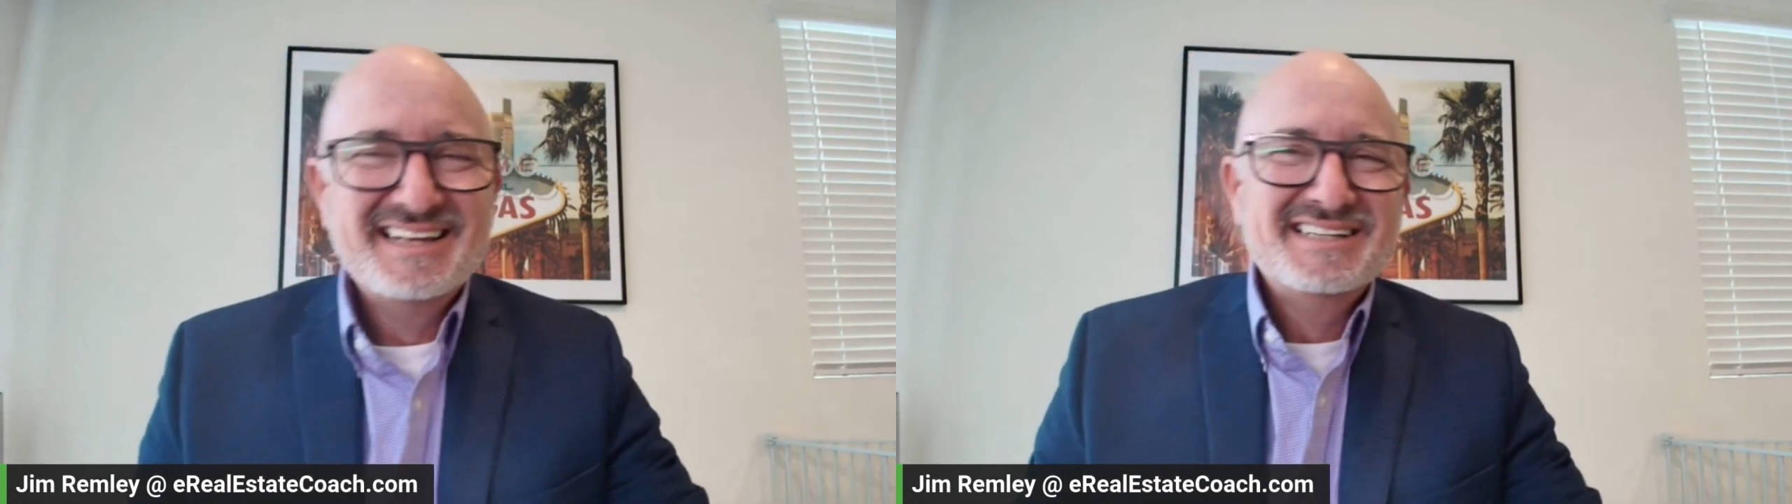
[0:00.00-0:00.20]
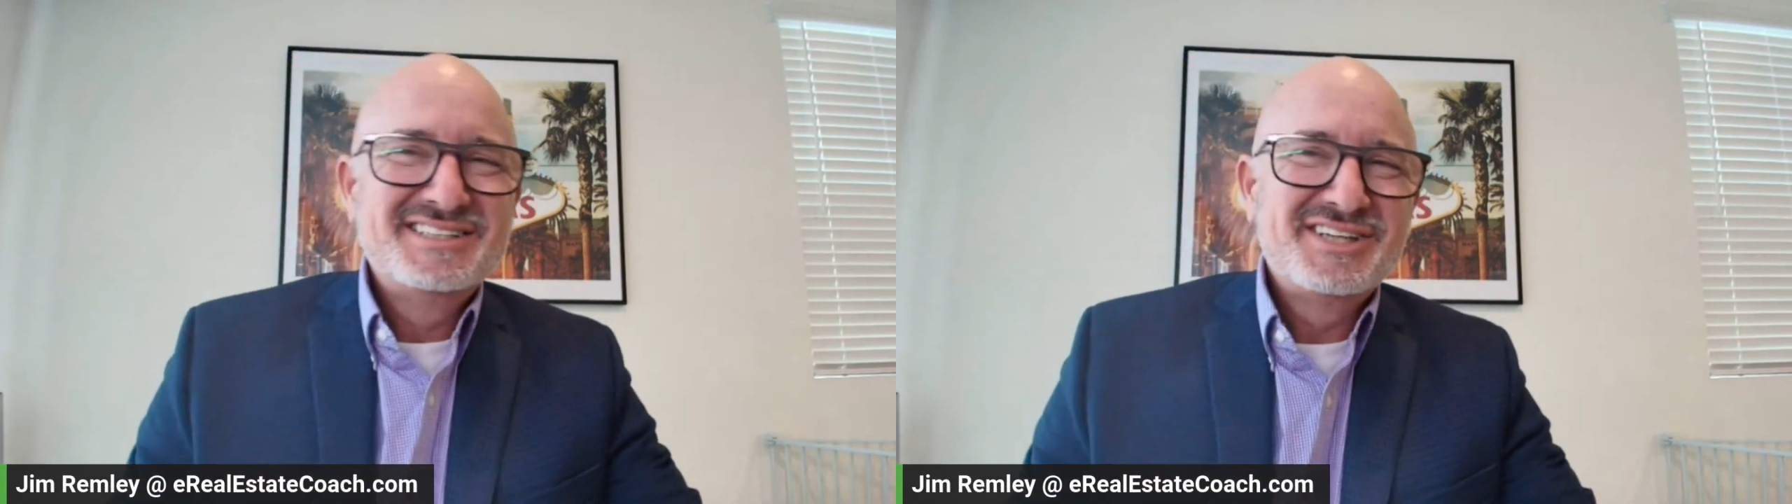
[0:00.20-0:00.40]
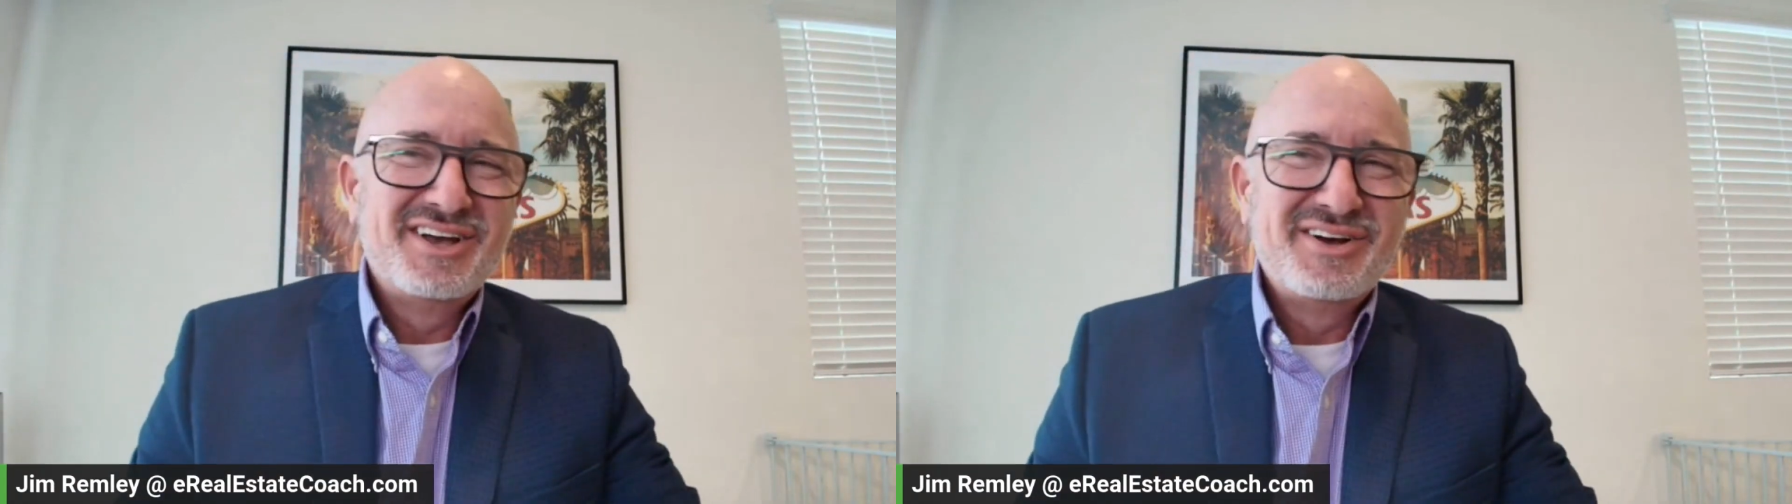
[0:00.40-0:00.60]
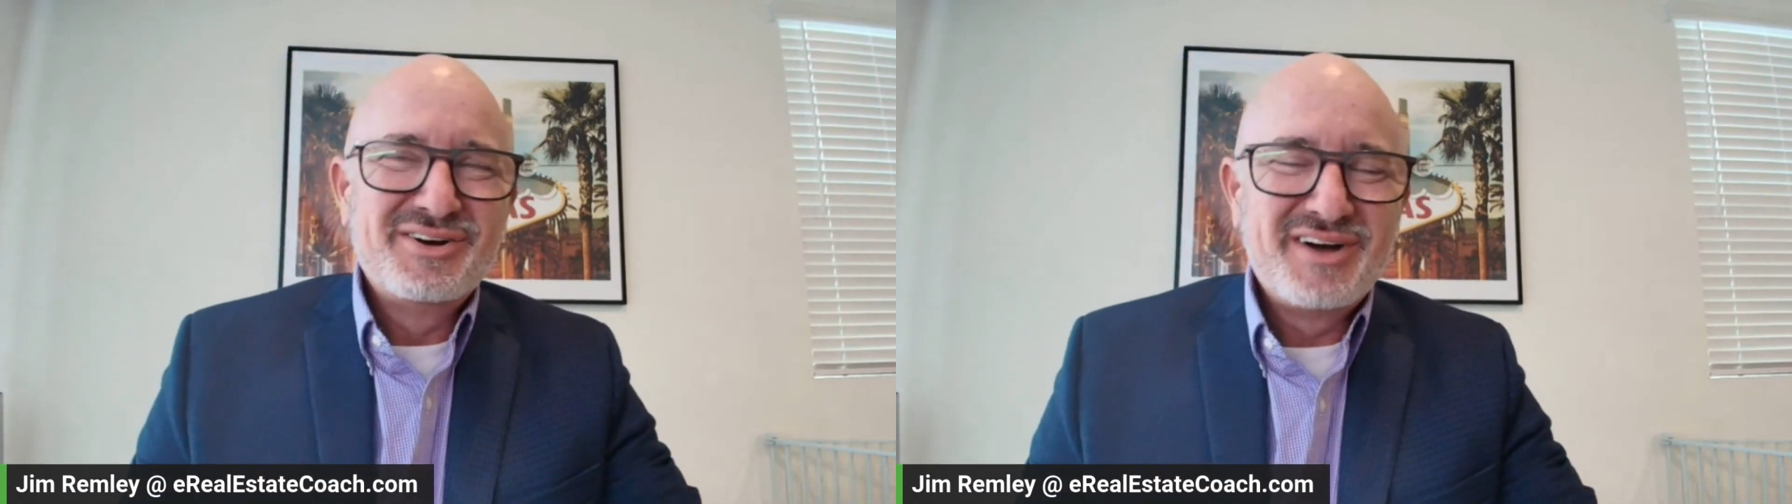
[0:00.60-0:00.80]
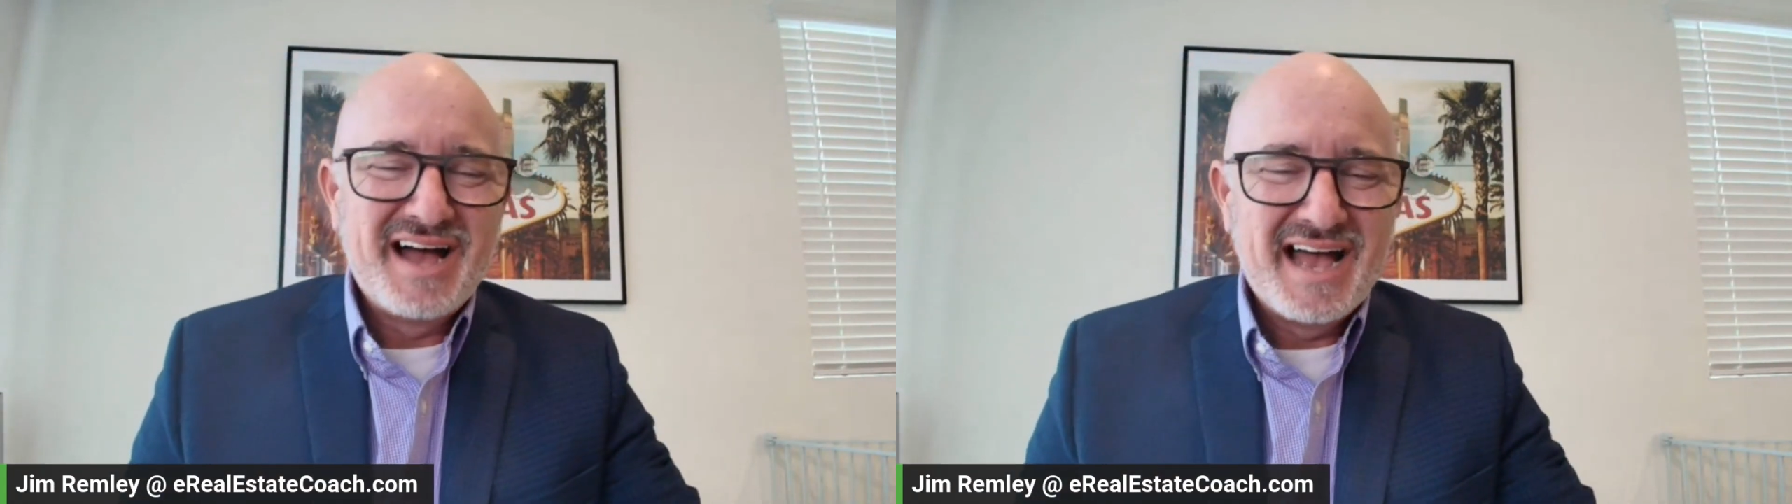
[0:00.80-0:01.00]

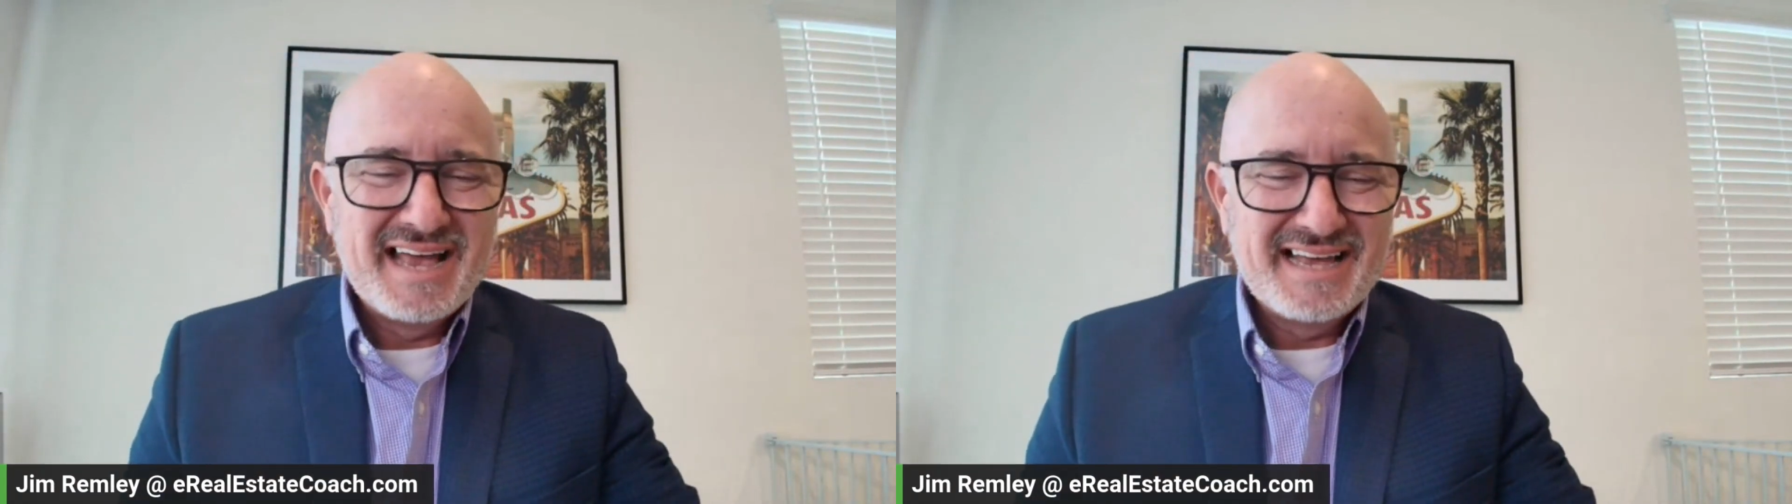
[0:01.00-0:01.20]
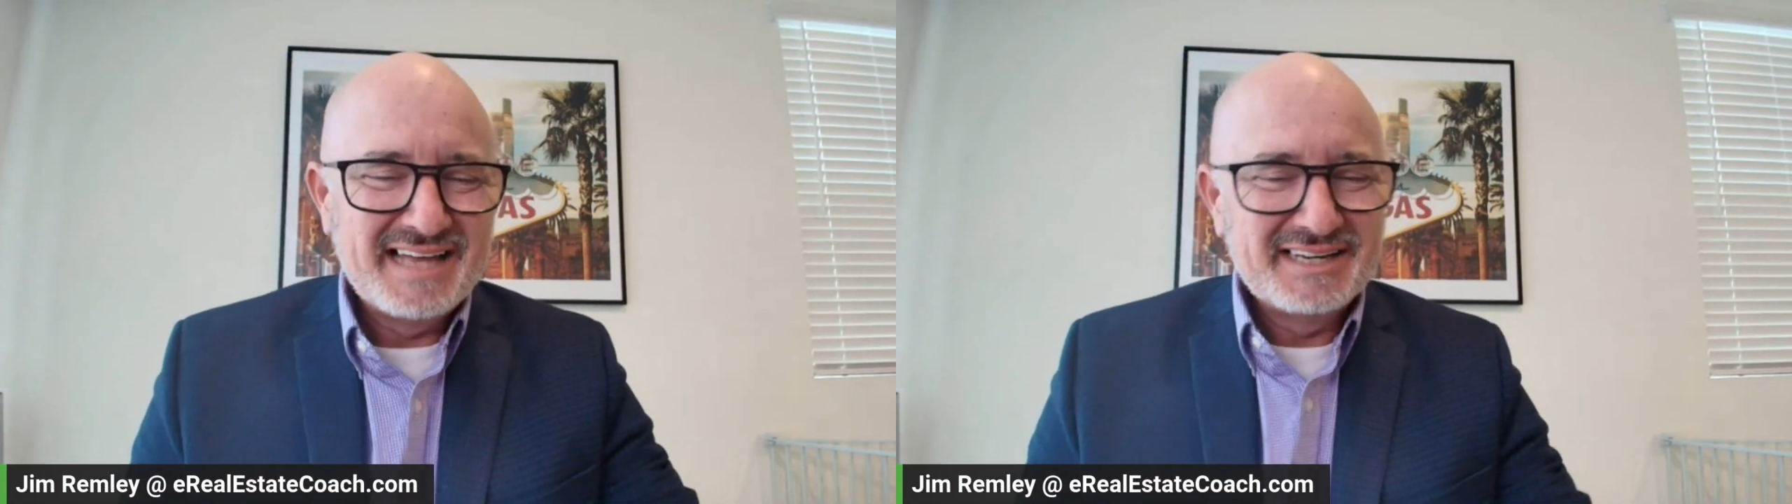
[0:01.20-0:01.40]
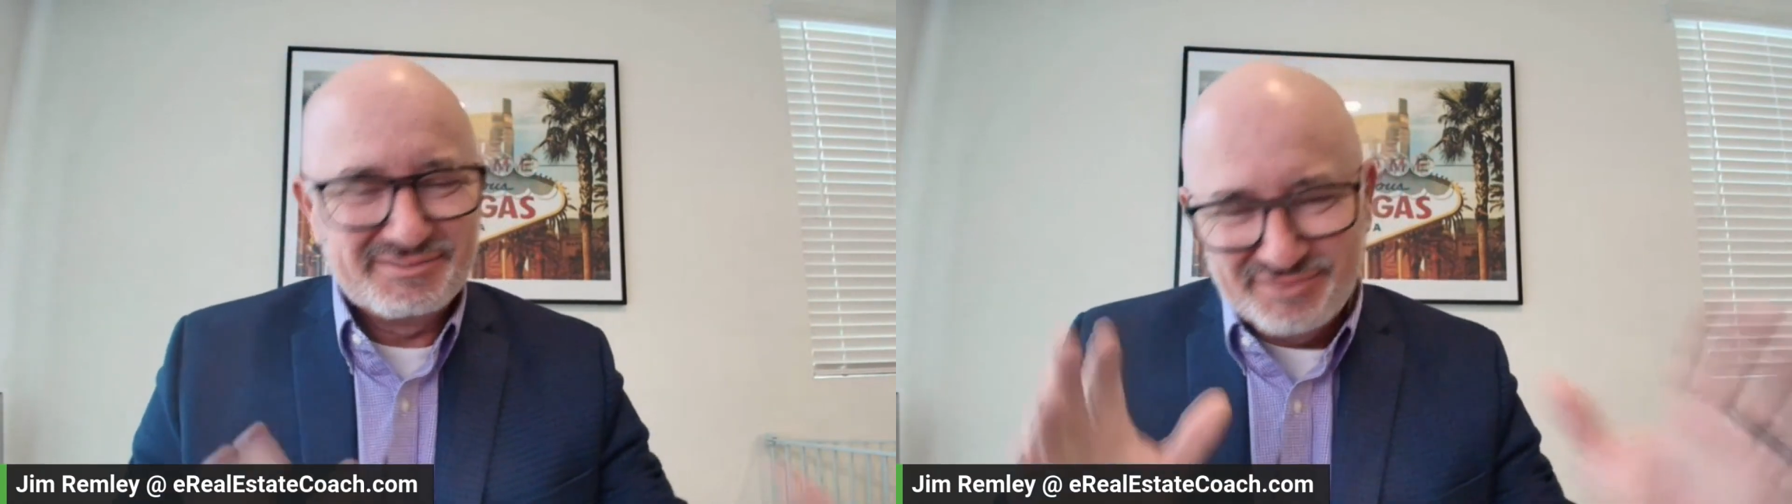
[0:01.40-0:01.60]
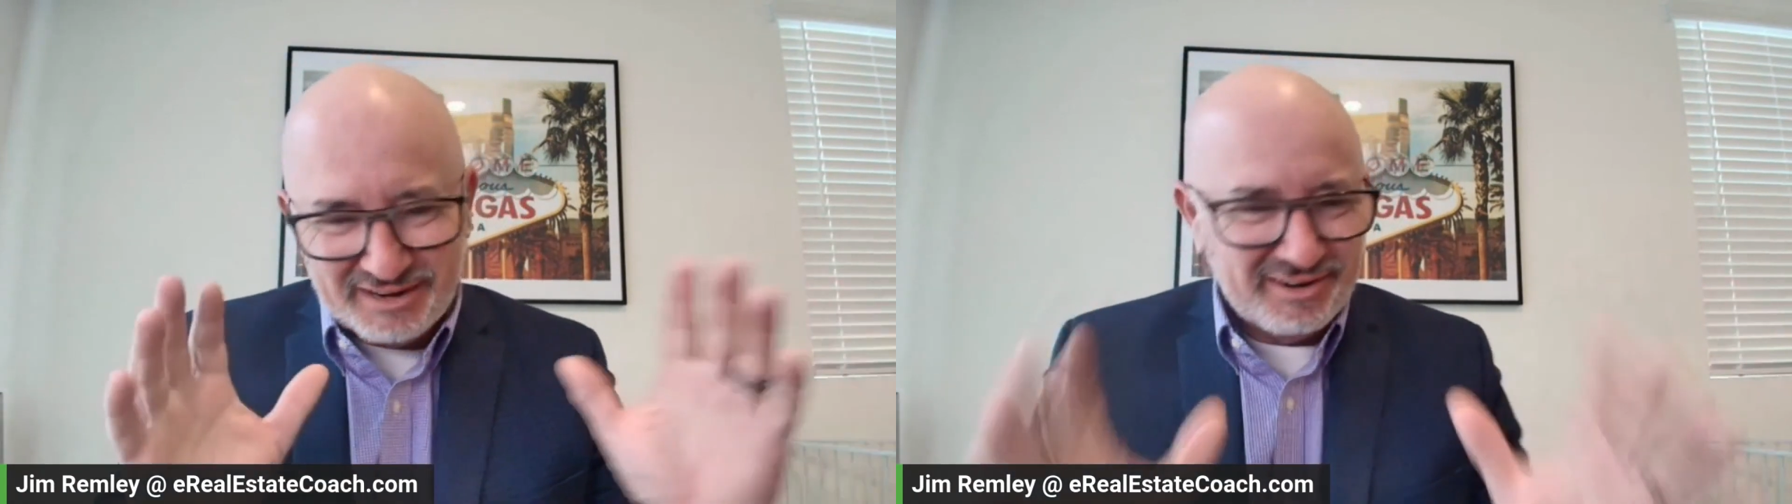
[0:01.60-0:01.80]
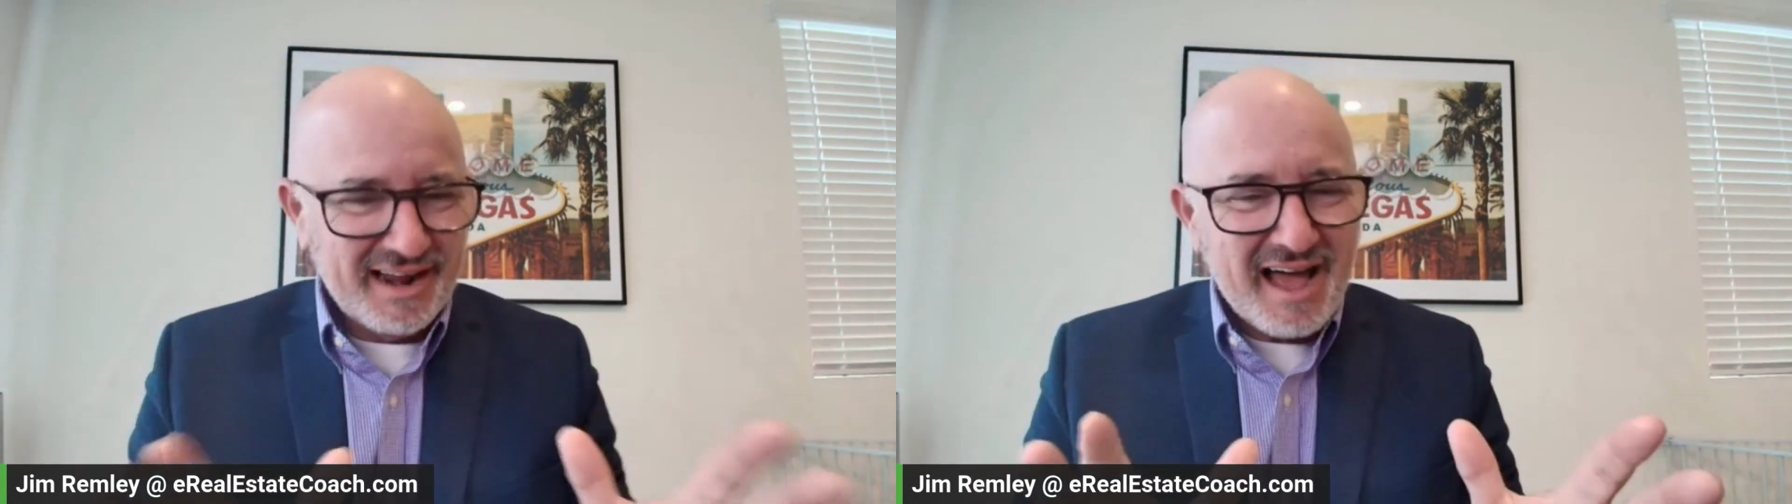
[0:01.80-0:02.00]
So yeah. I had to
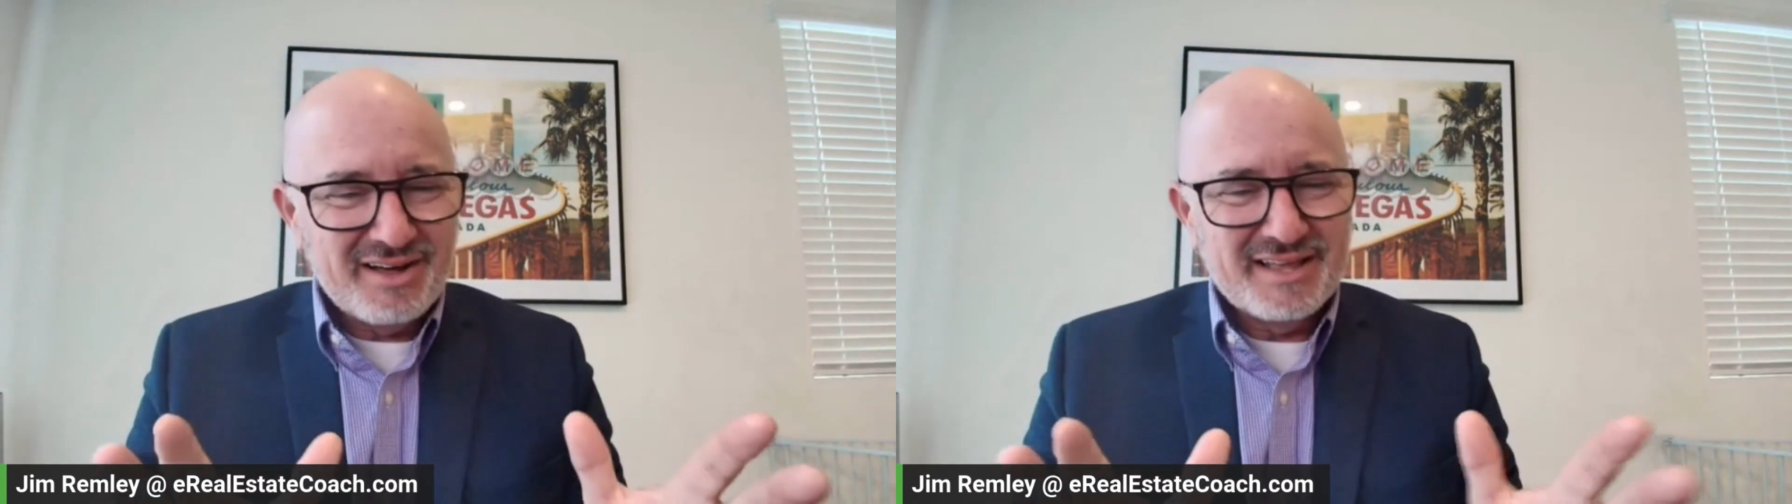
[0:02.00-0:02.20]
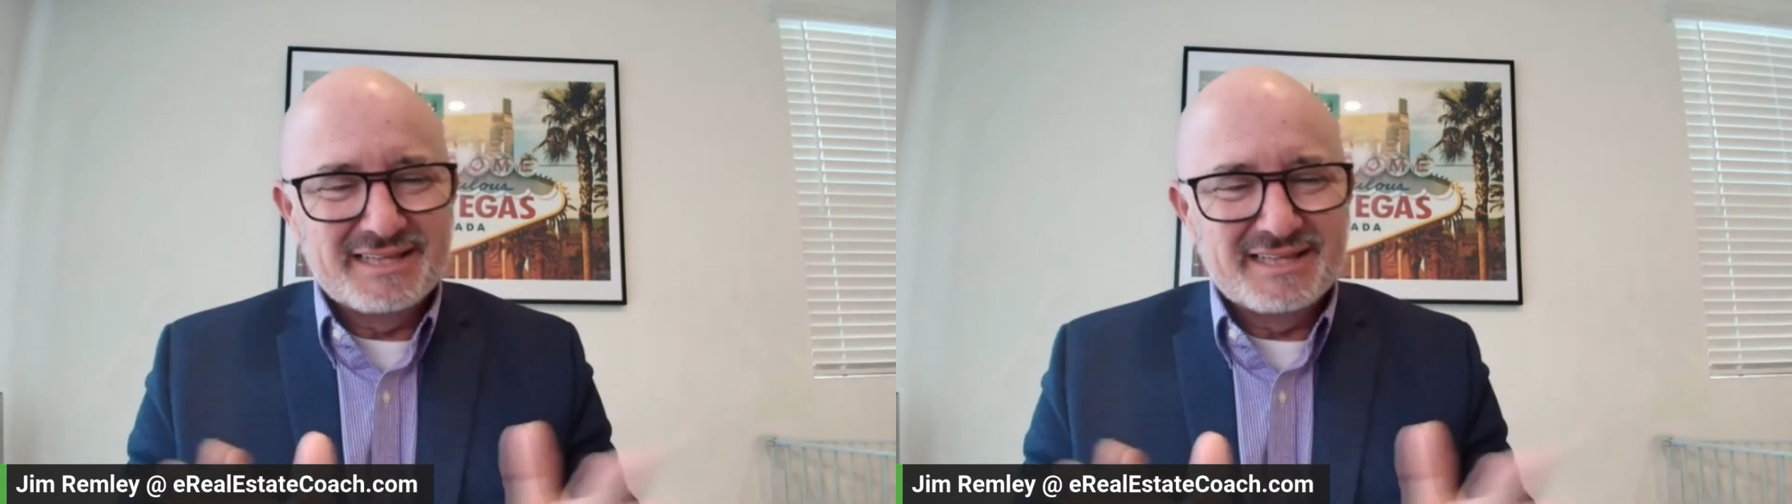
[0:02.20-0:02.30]
figure it out.